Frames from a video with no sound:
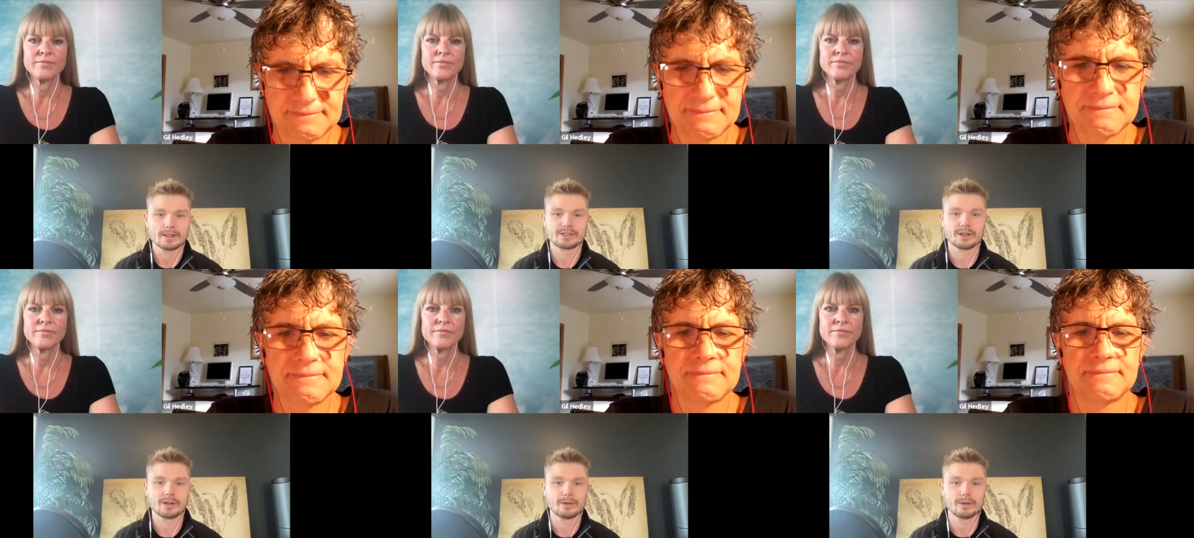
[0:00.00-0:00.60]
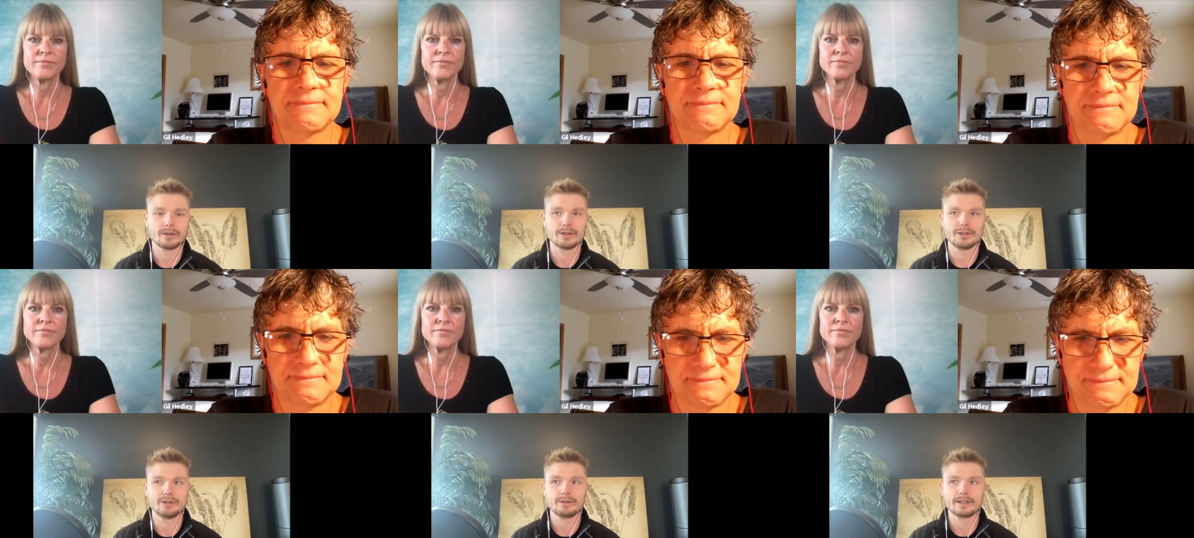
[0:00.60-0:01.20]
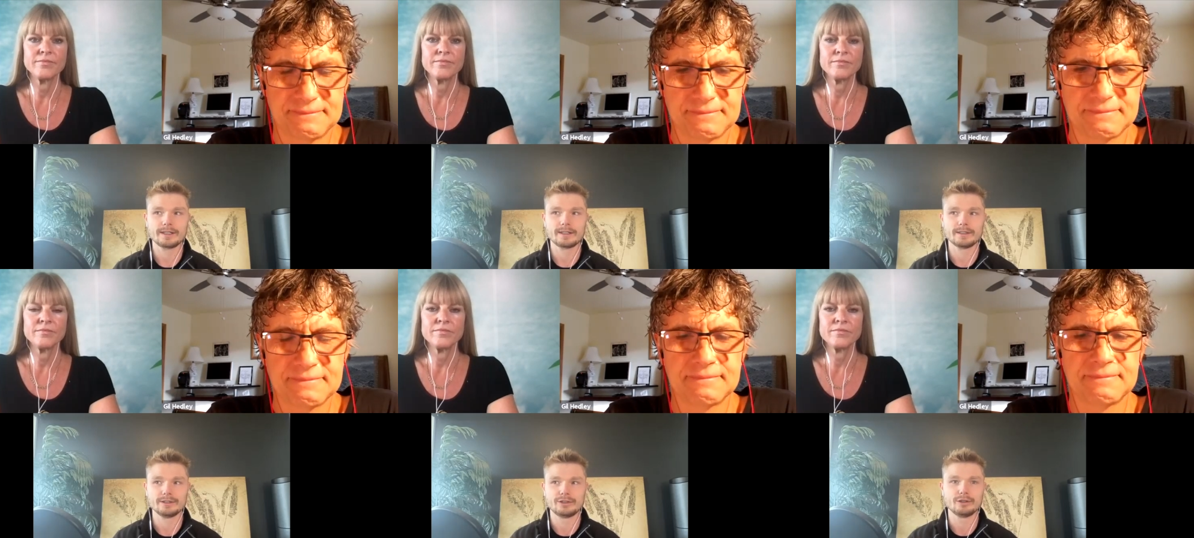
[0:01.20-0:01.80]
Speaker 1: So you
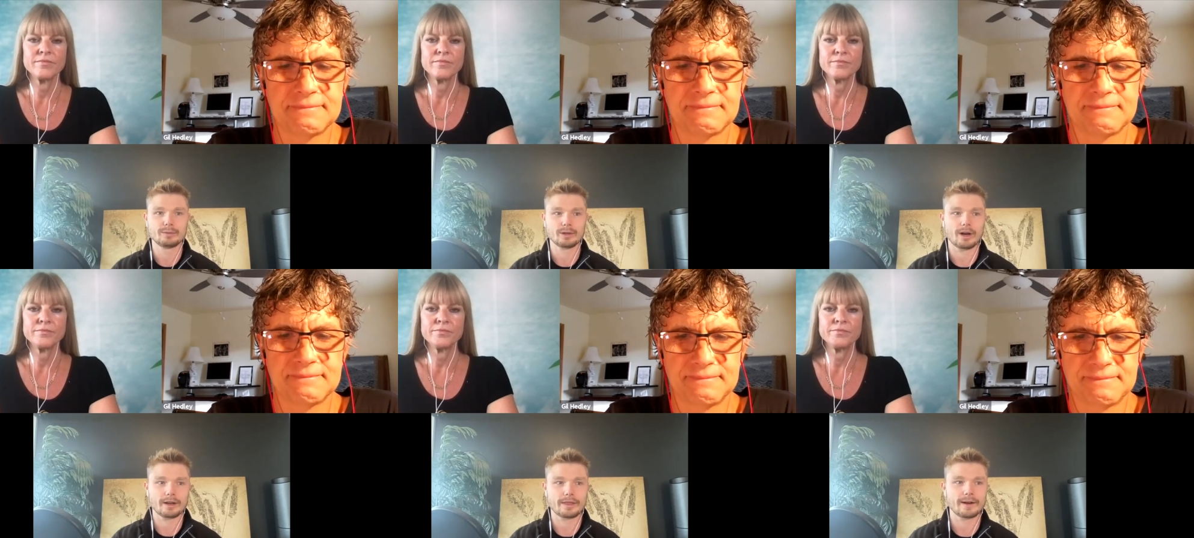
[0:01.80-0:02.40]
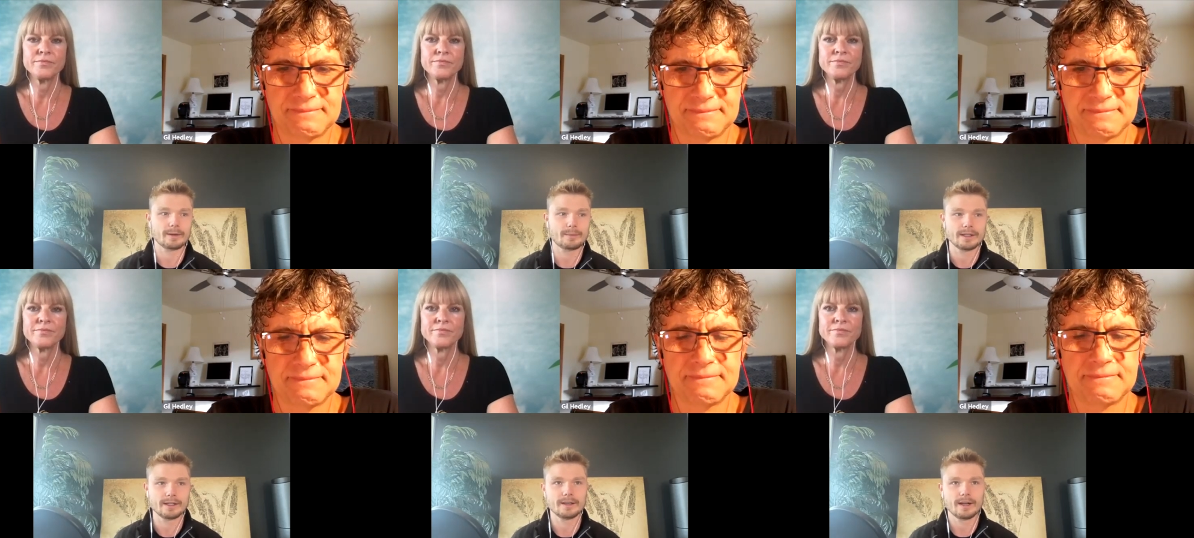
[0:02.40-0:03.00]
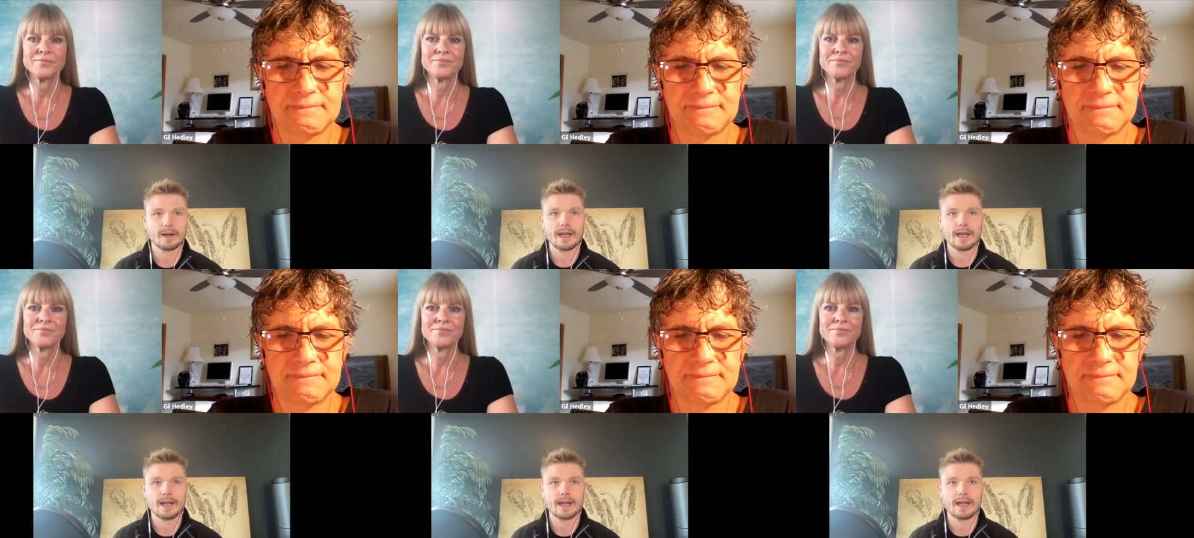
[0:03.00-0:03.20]
can do block therapy